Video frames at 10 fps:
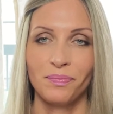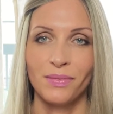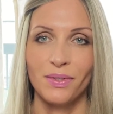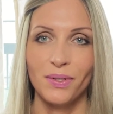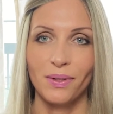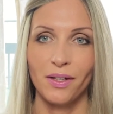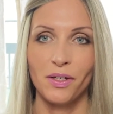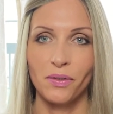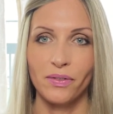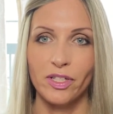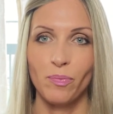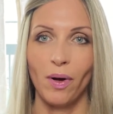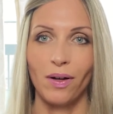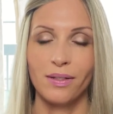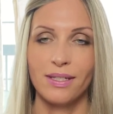so that your
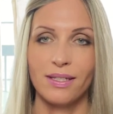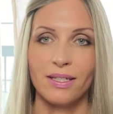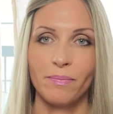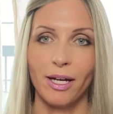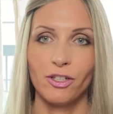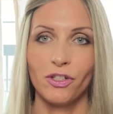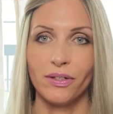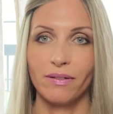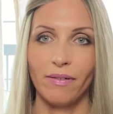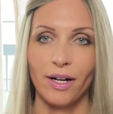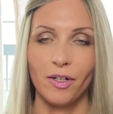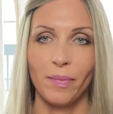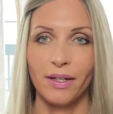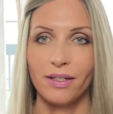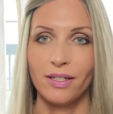responses match your
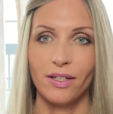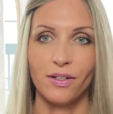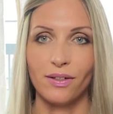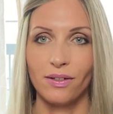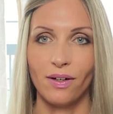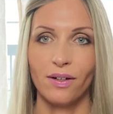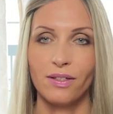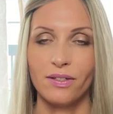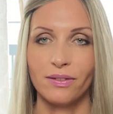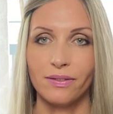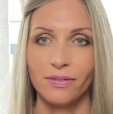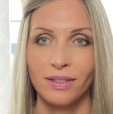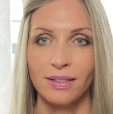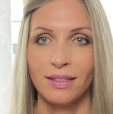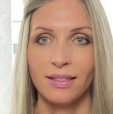environment and you're not sort of
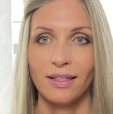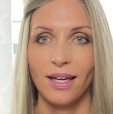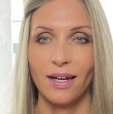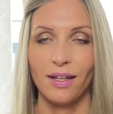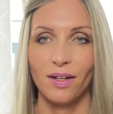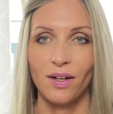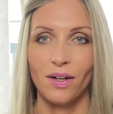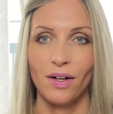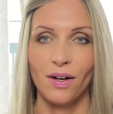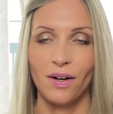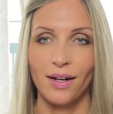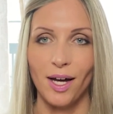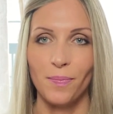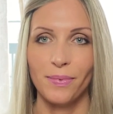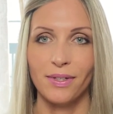getting caught
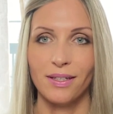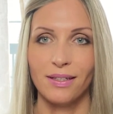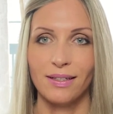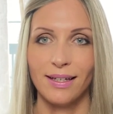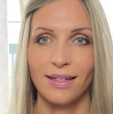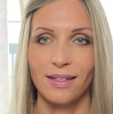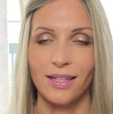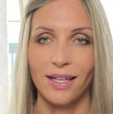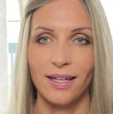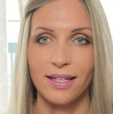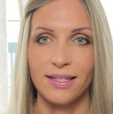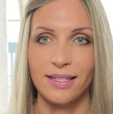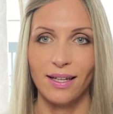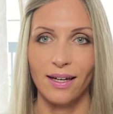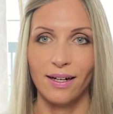up in things
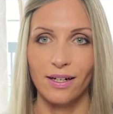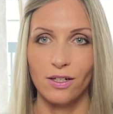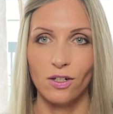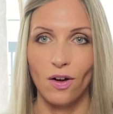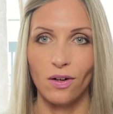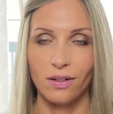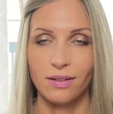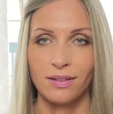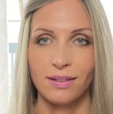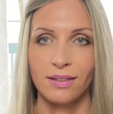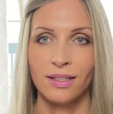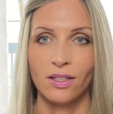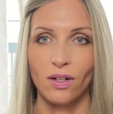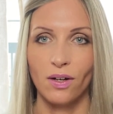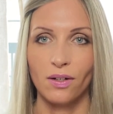that are long
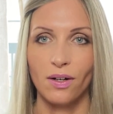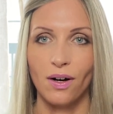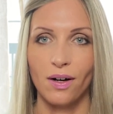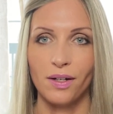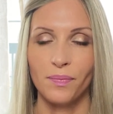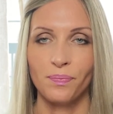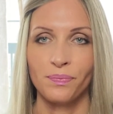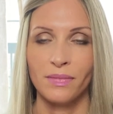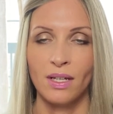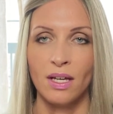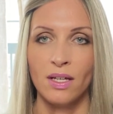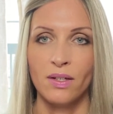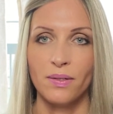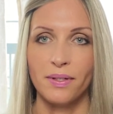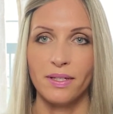gone.
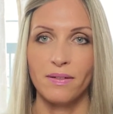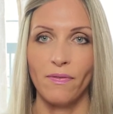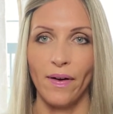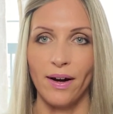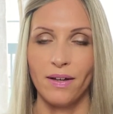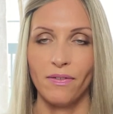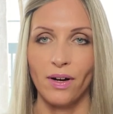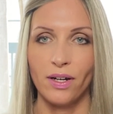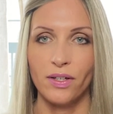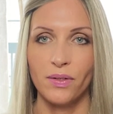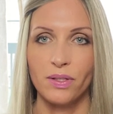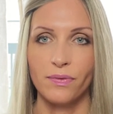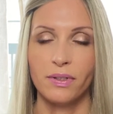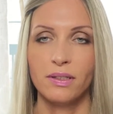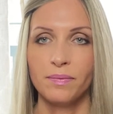So this is very, very
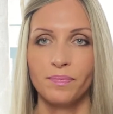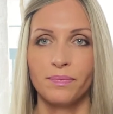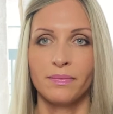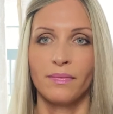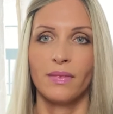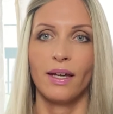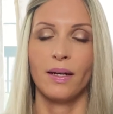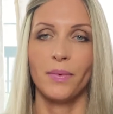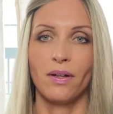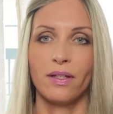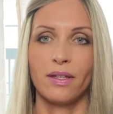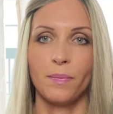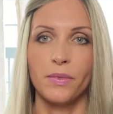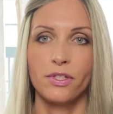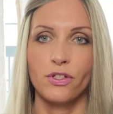useful, and I'm going to
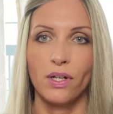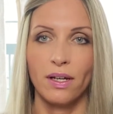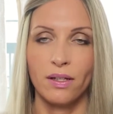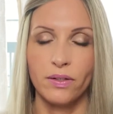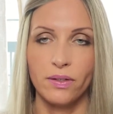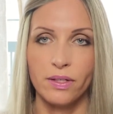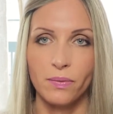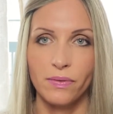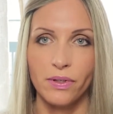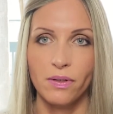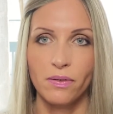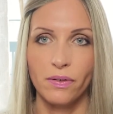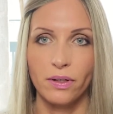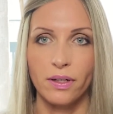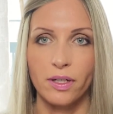demonstrate and do this with you for
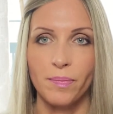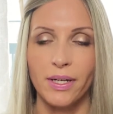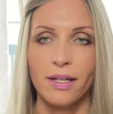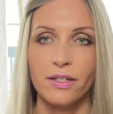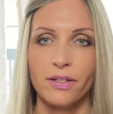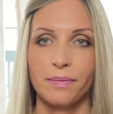another minute.